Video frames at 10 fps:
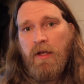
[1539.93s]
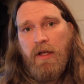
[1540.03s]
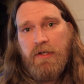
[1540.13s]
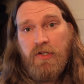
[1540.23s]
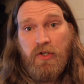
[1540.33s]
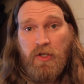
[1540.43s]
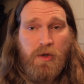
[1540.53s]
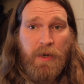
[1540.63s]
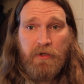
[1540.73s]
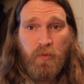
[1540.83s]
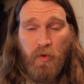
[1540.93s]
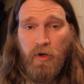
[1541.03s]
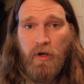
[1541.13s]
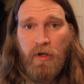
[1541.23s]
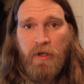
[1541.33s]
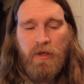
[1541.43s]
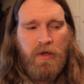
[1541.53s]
until you go back to work.